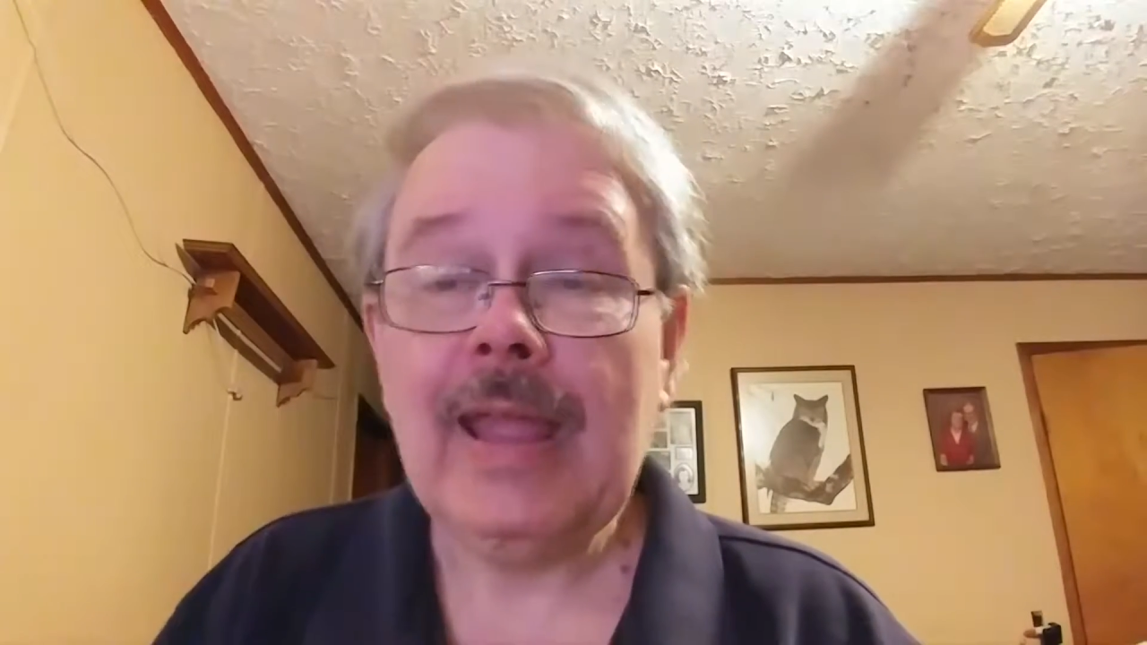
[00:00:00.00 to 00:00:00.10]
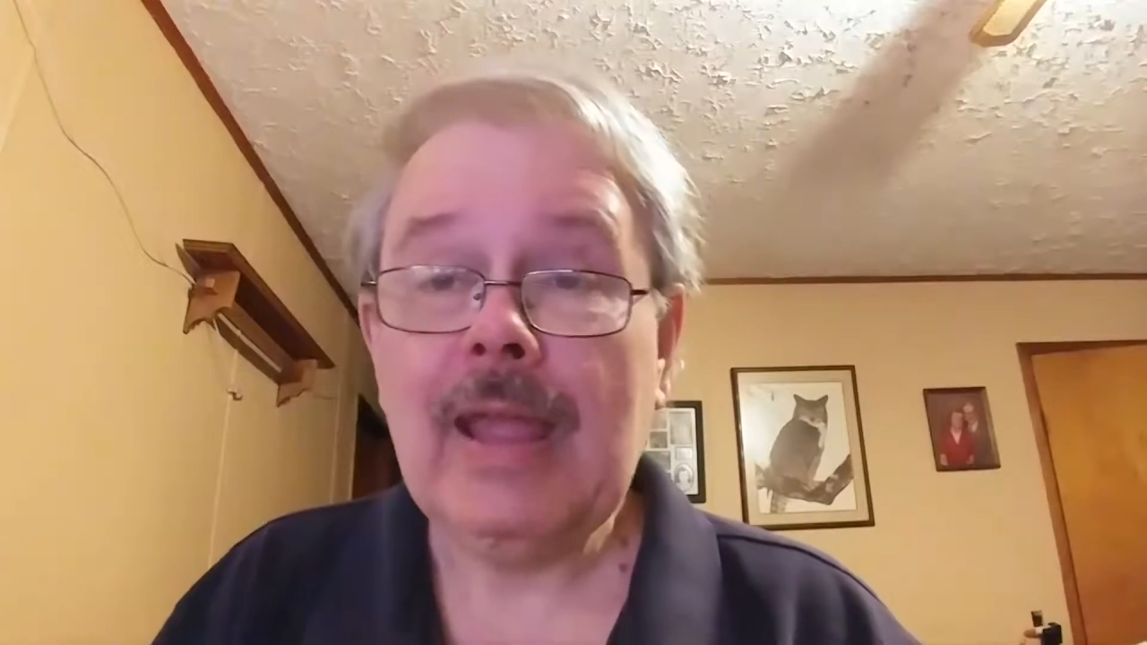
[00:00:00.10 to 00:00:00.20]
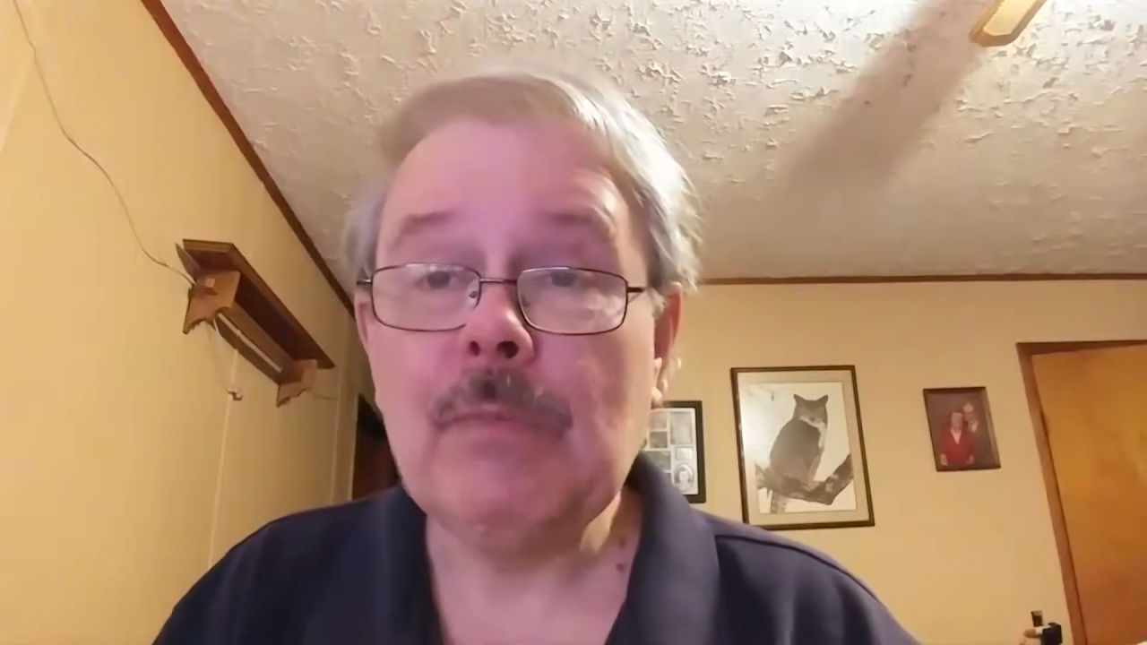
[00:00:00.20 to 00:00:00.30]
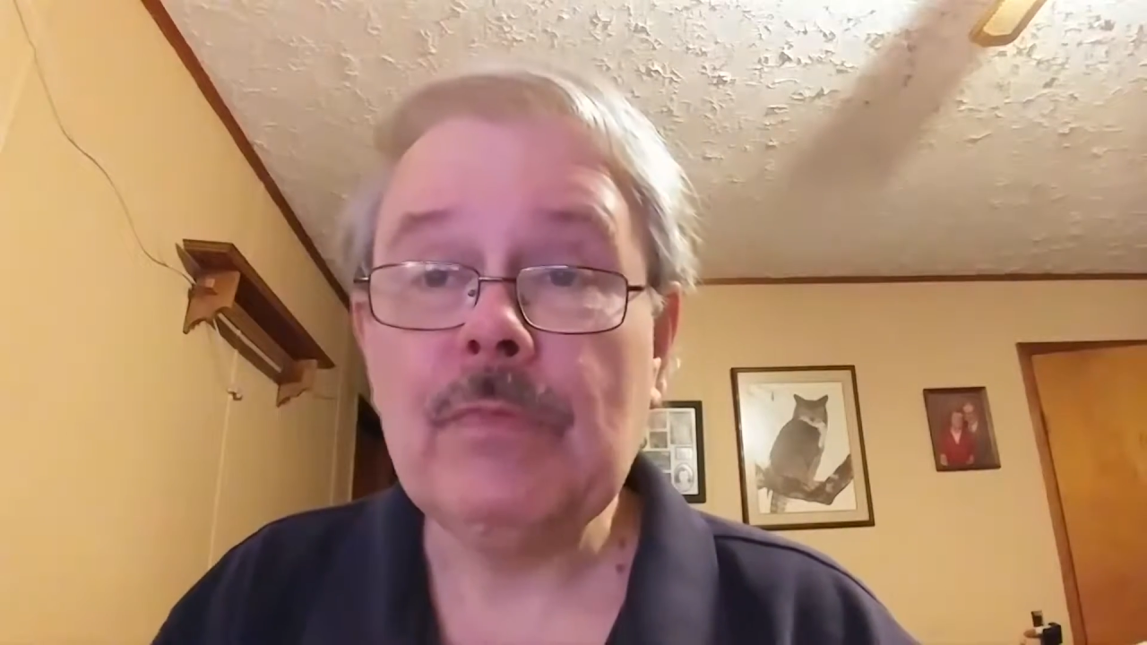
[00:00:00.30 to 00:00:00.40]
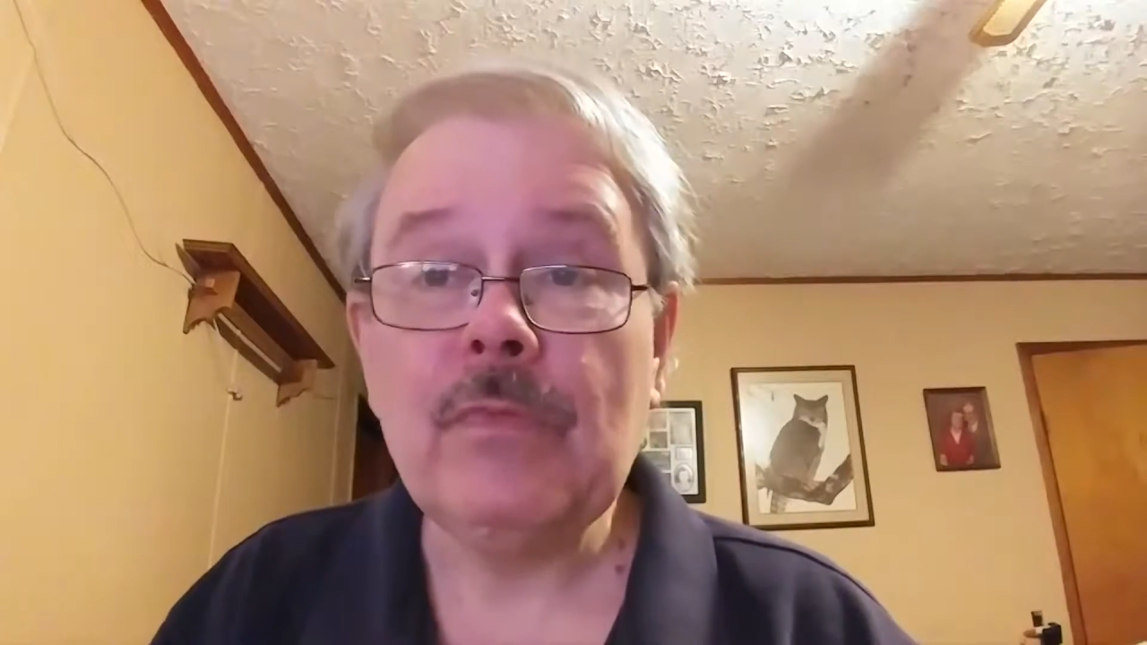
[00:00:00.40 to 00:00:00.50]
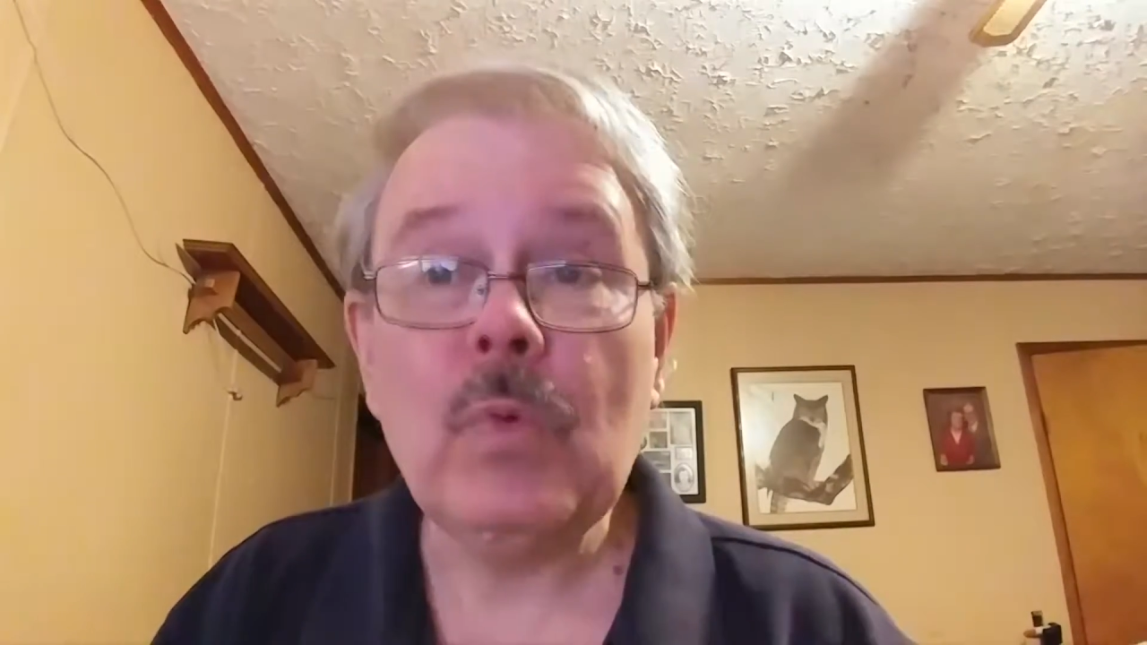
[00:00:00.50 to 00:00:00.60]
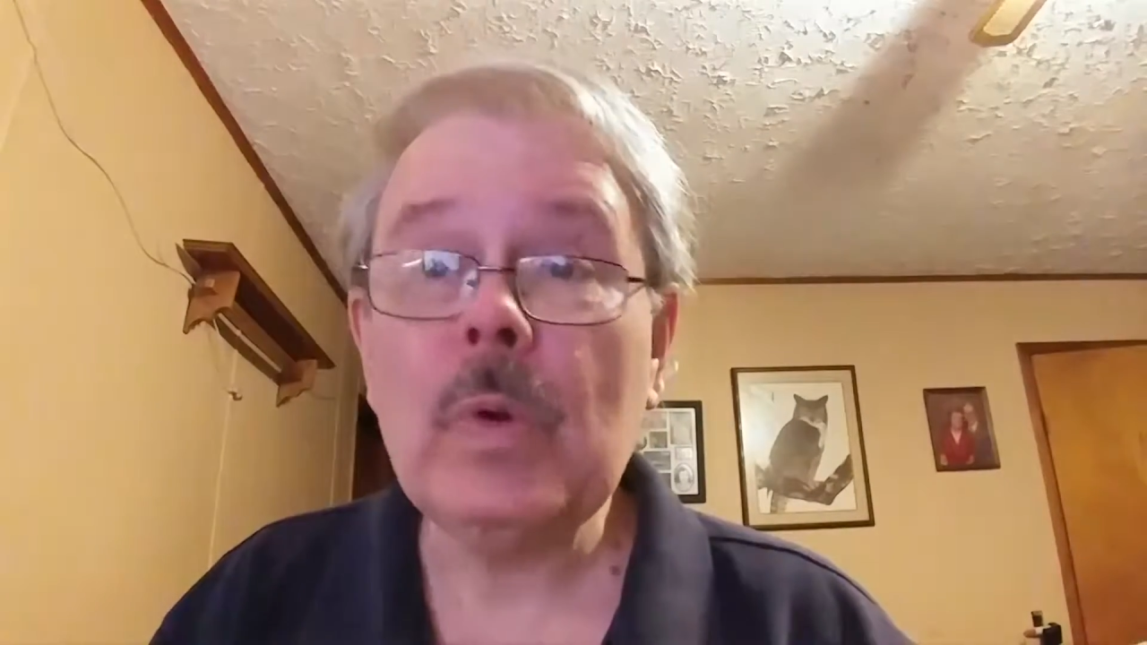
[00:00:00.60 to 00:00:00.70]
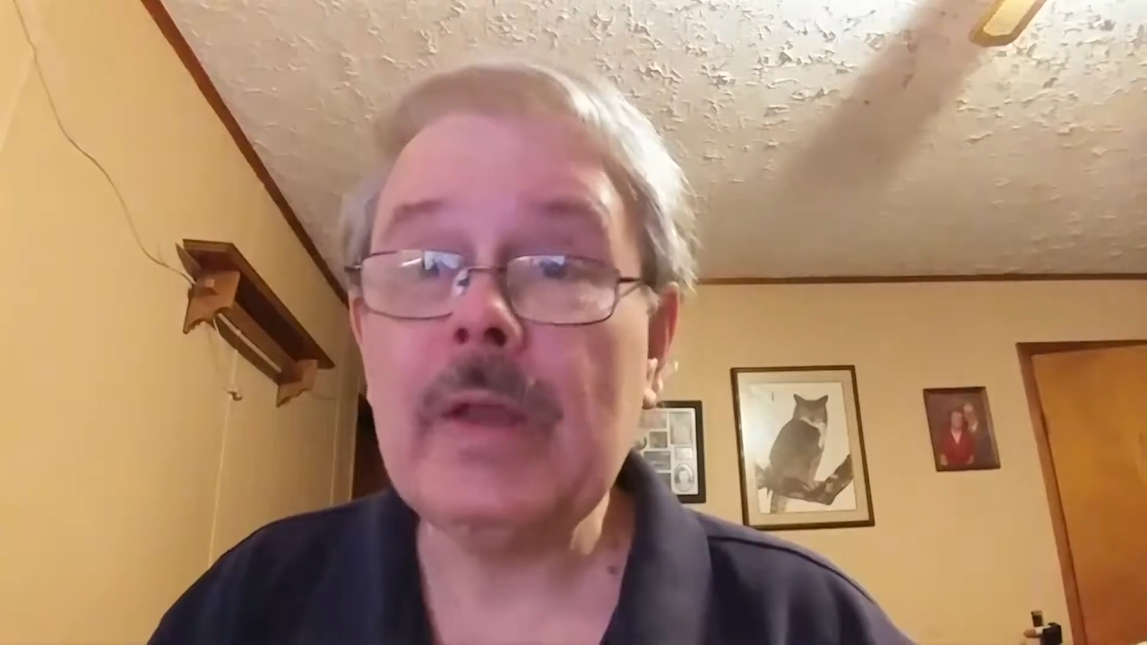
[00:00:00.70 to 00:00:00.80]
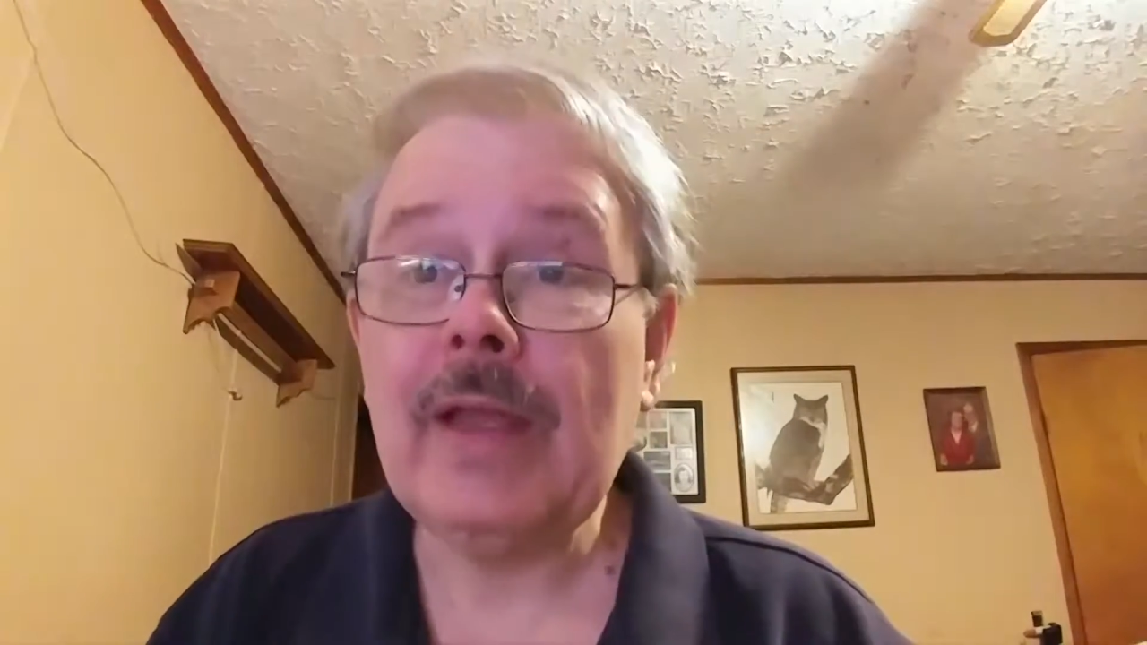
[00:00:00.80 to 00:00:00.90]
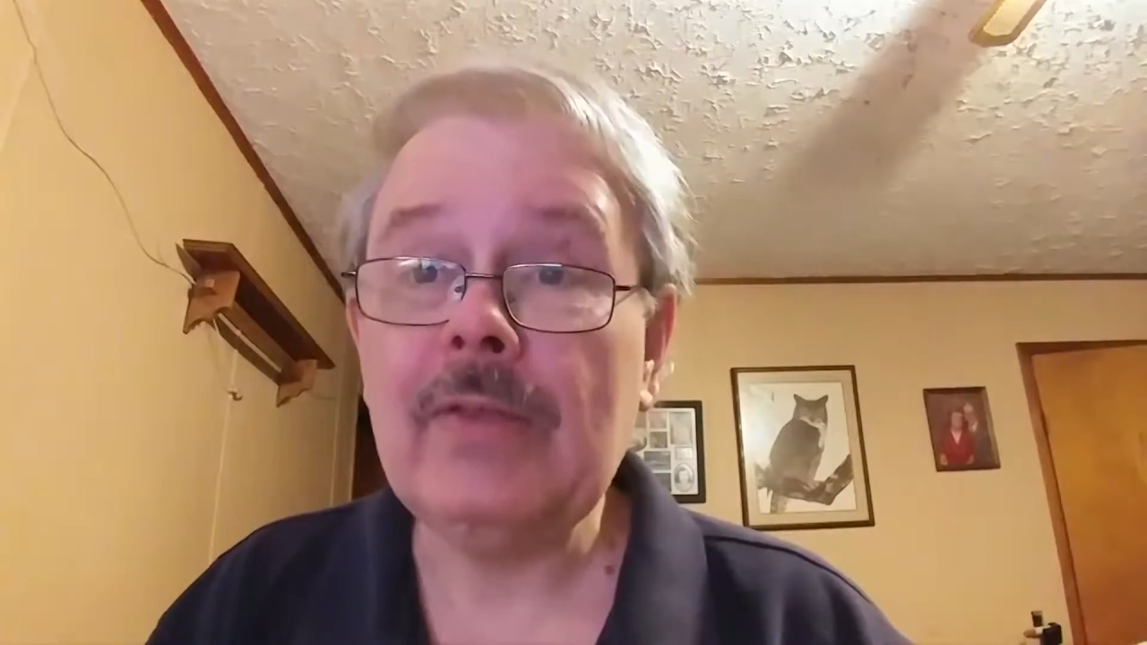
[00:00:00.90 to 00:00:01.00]
And within four
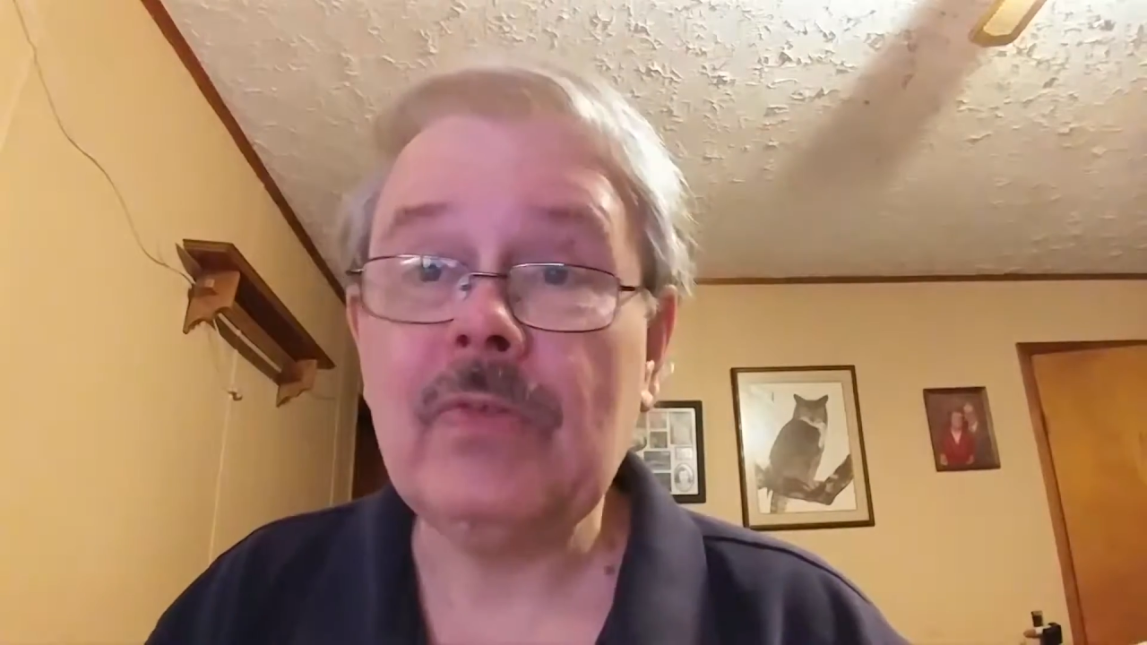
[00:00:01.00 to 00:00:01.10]
days,